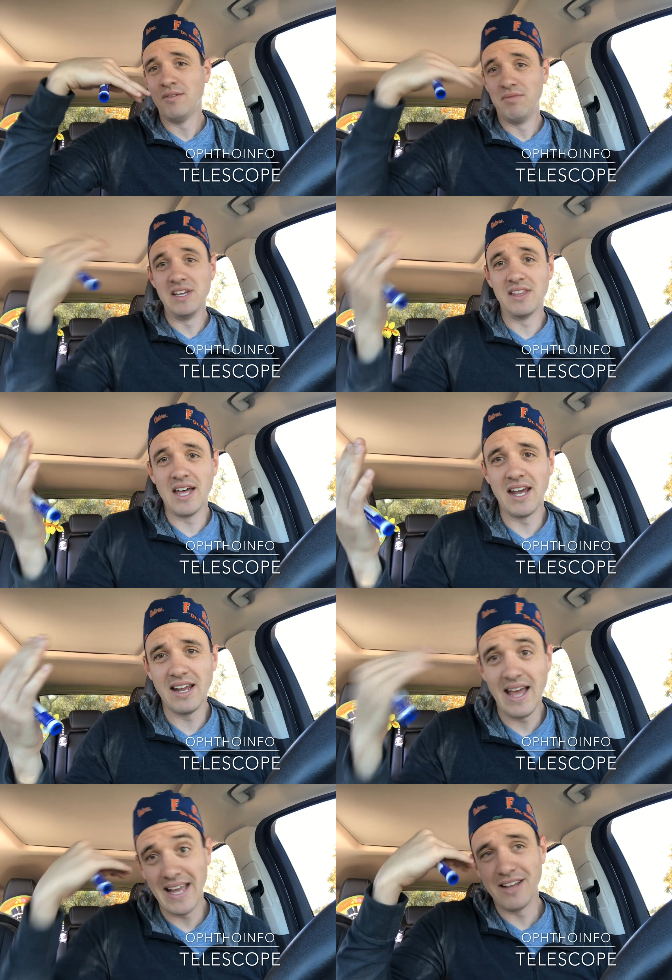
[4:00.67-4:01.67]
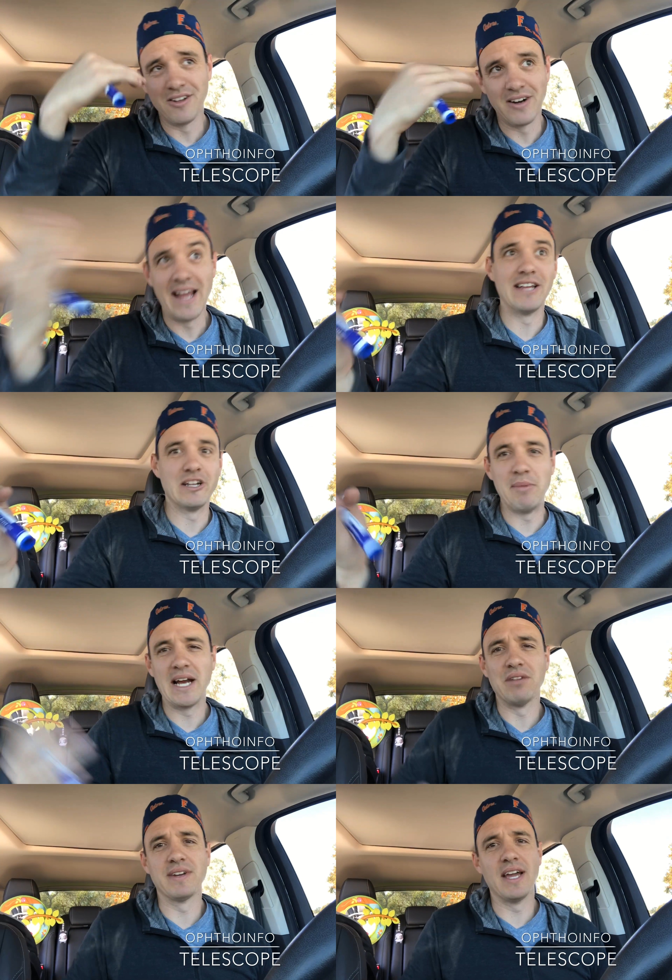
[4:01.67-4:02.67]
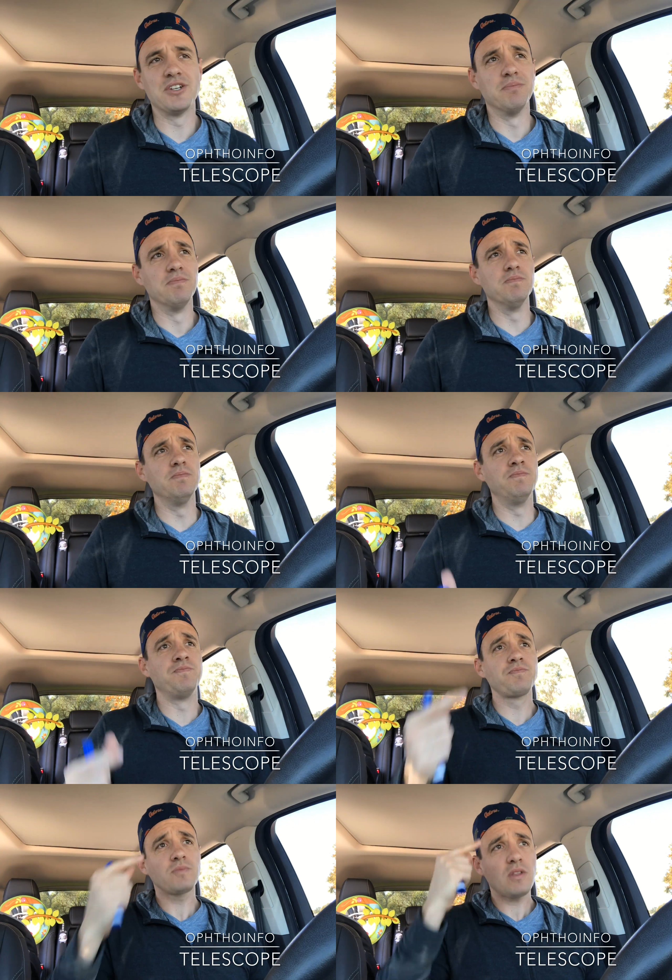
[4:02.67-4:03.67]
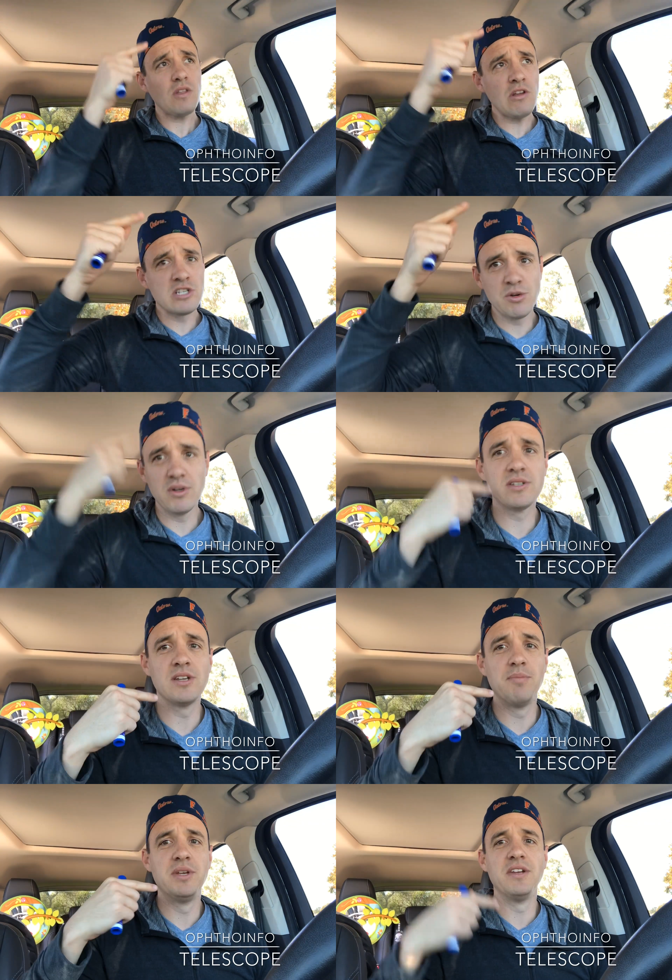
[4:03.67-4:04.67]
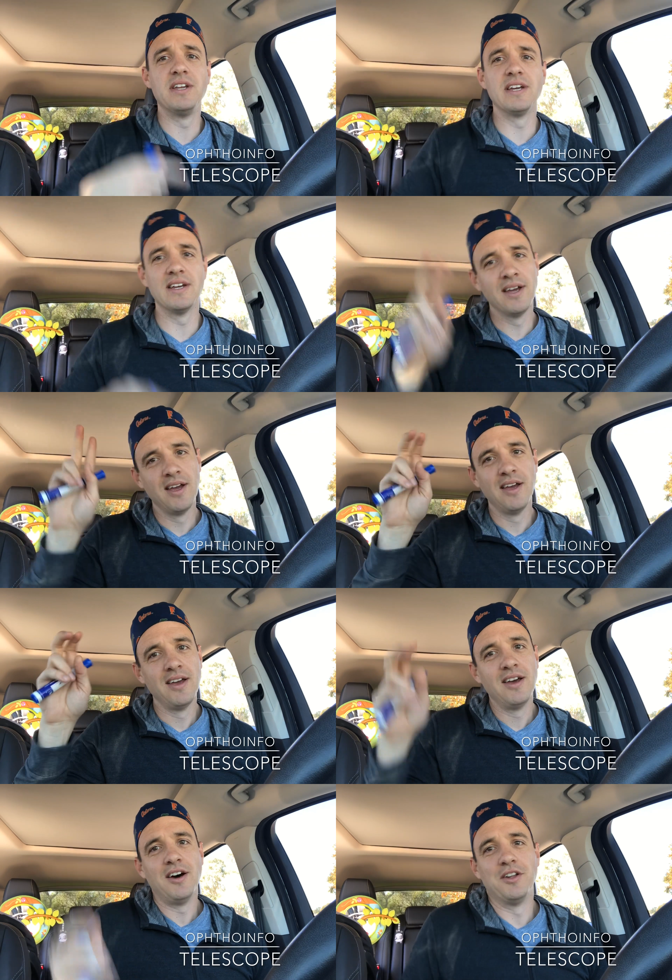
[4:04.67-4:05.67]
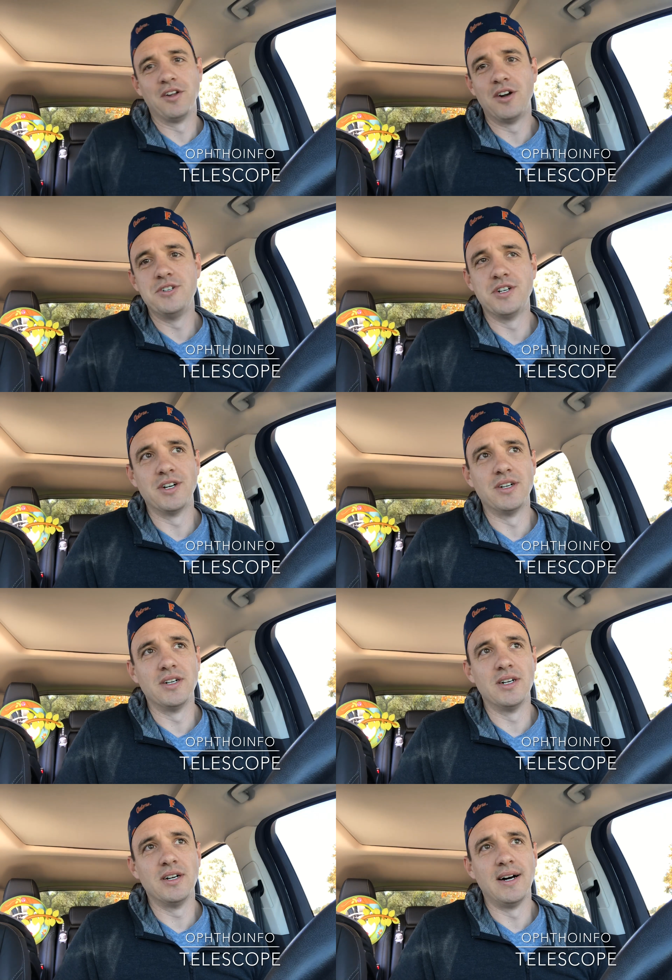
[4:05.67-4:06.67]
via that angular magnification. So it's subtending a larger